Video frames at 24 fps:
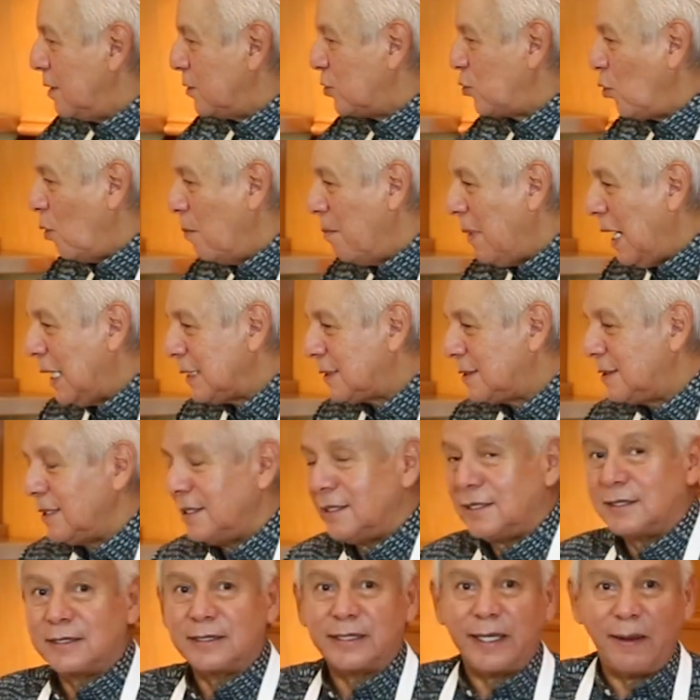tomate,
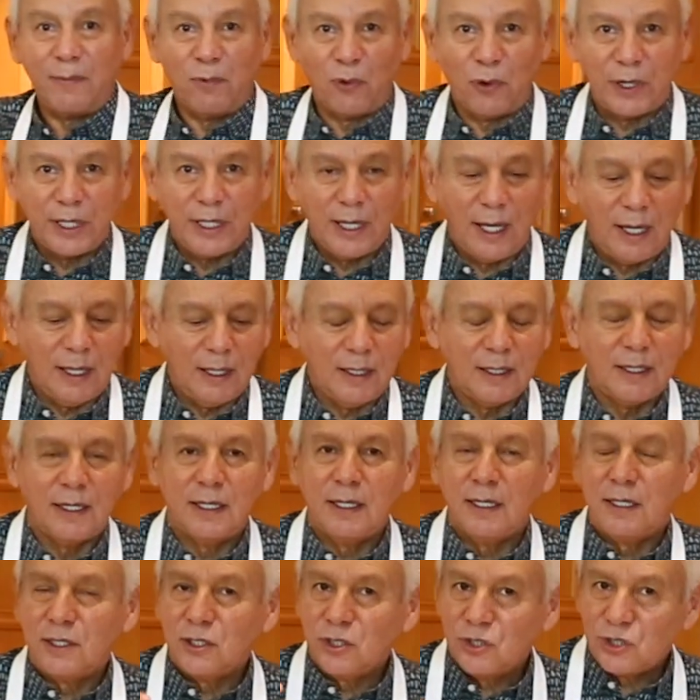cebolla,
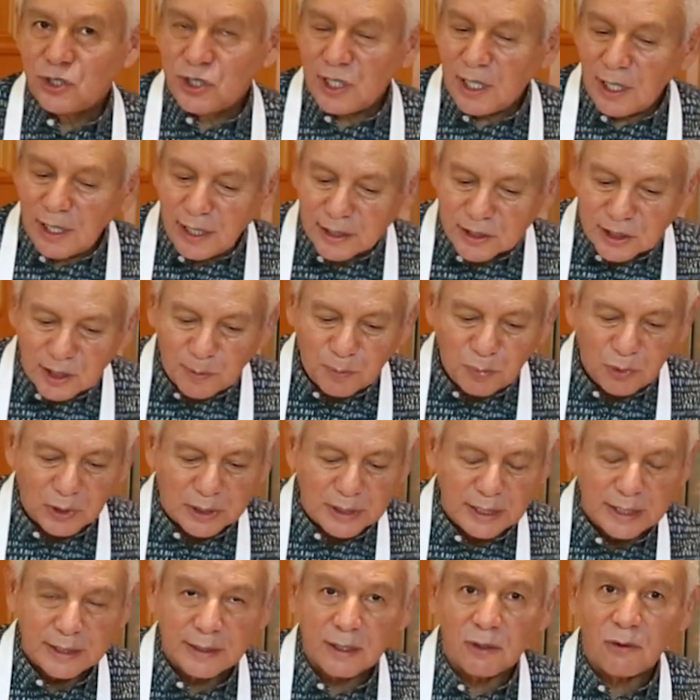chile,
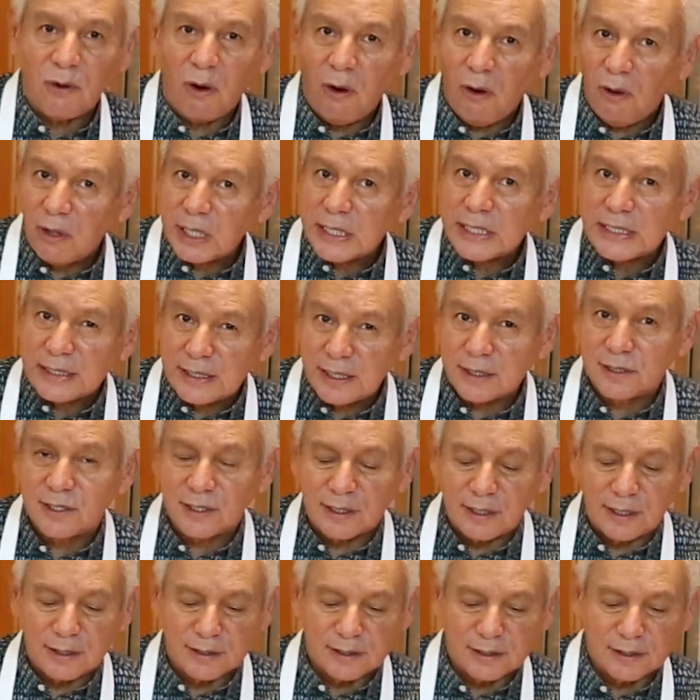chipotle, they're all
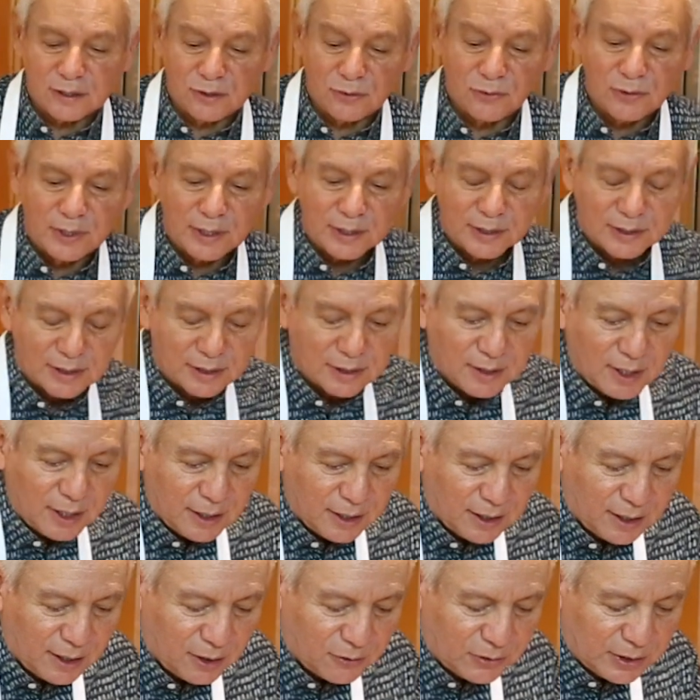indigenous to this
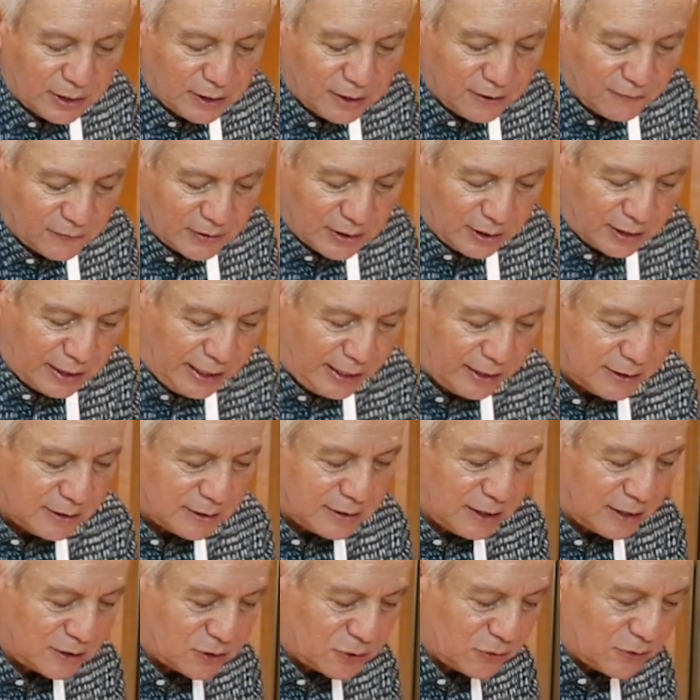area of the land
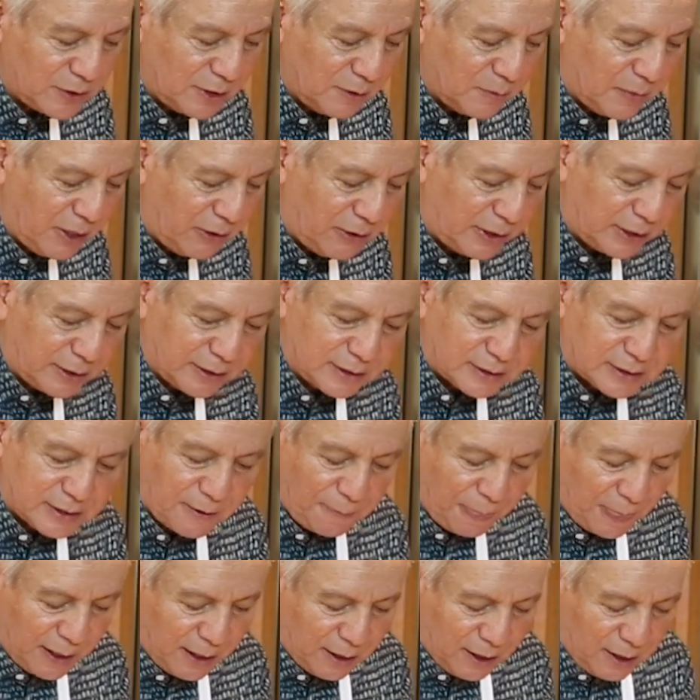and to the Americas,
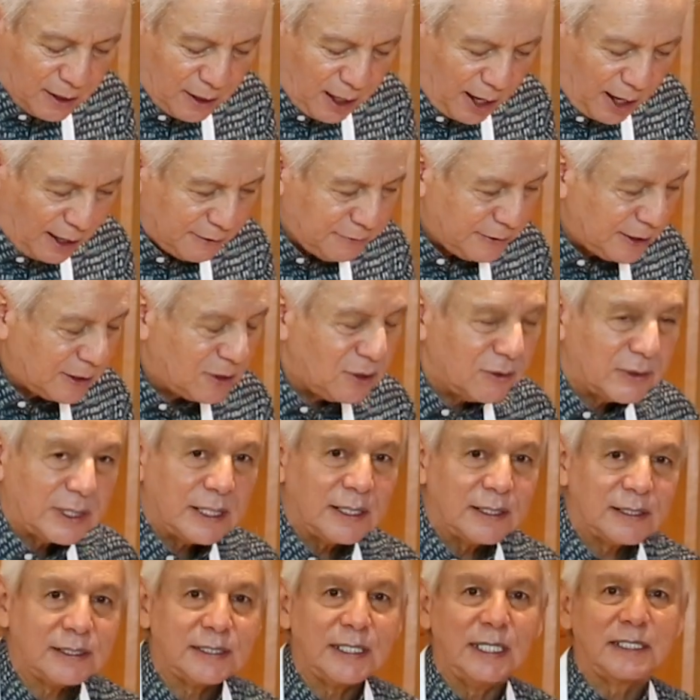I think you get a
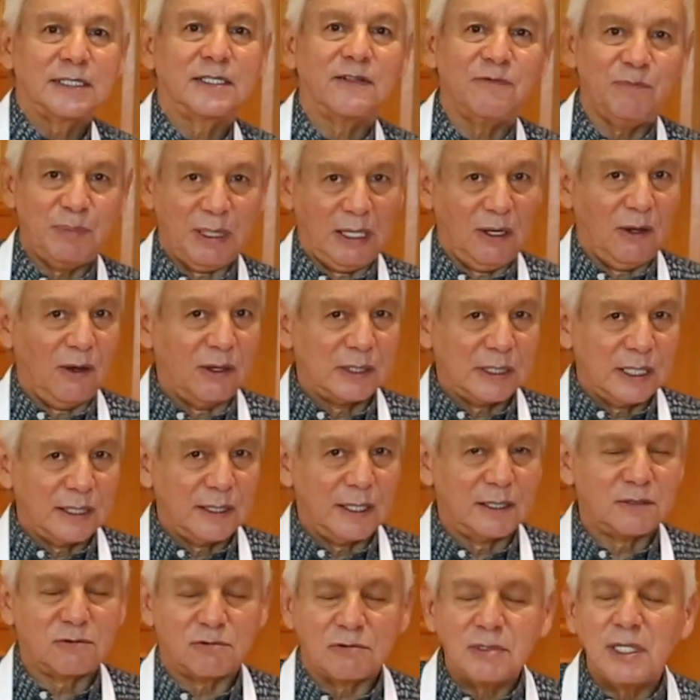sense of belonging
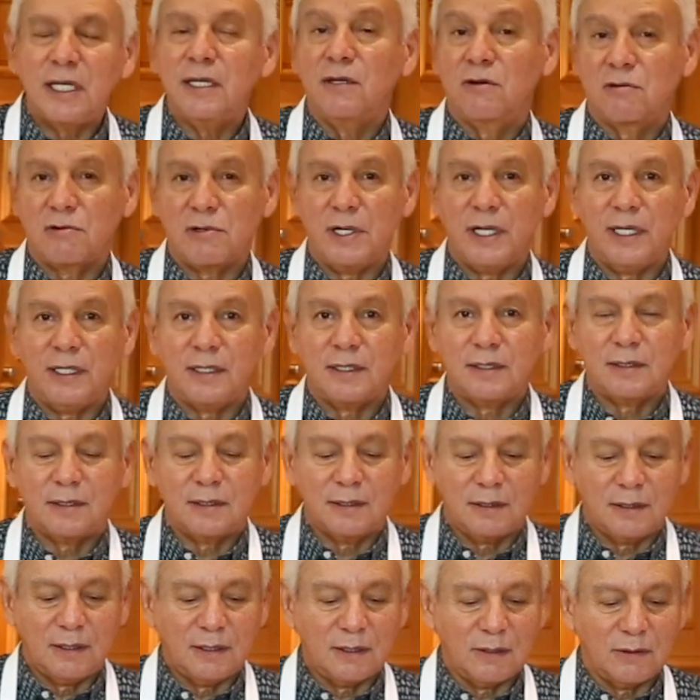that's really great.
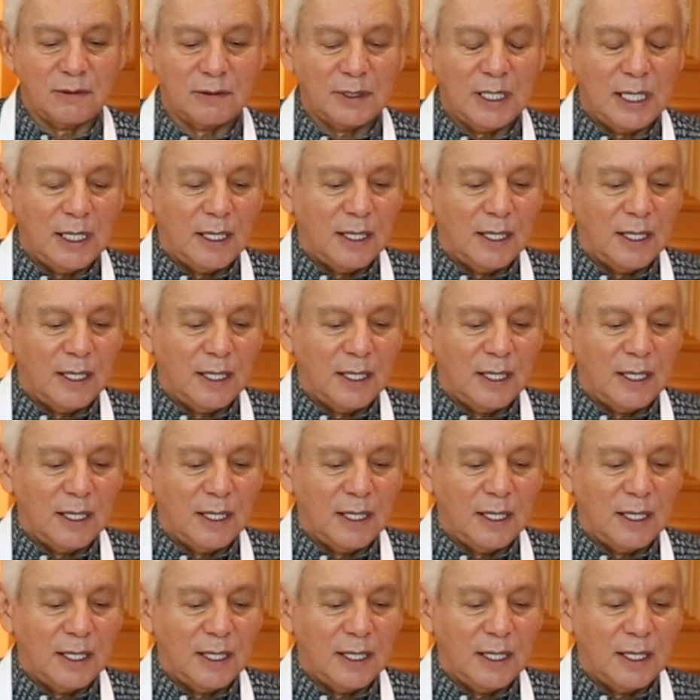You know,